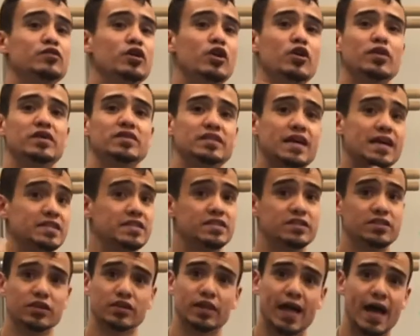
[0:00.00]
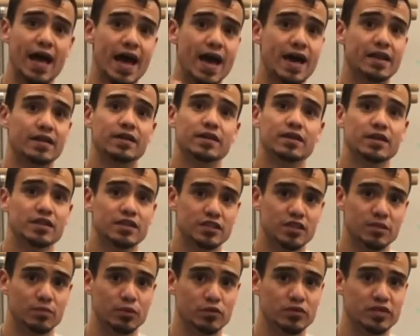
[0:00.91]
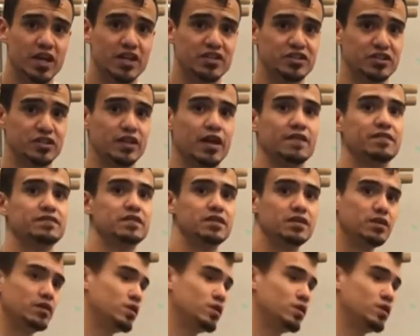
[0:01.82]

notice I still had some rotation left.